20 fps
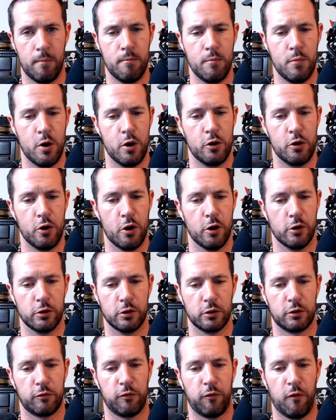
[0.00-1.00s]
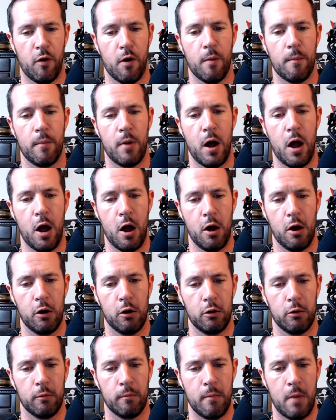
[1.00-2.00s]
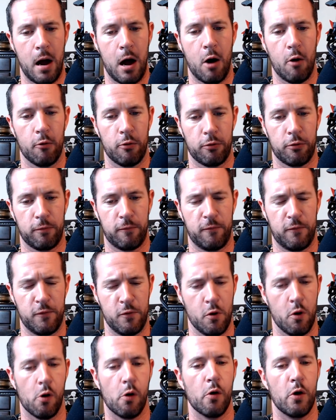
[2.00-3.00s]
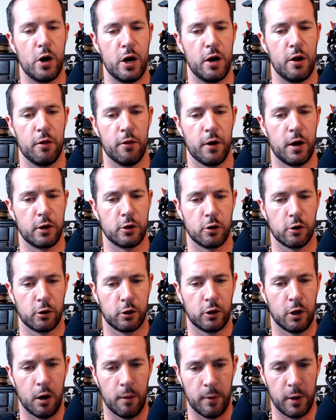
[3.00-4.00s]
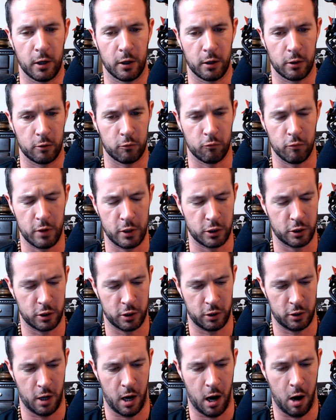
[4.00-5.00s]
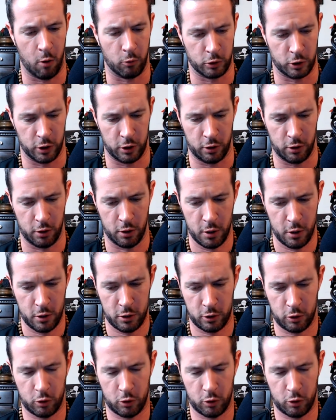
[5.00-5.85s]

minions from hell mouth fury that are coming and reaching out and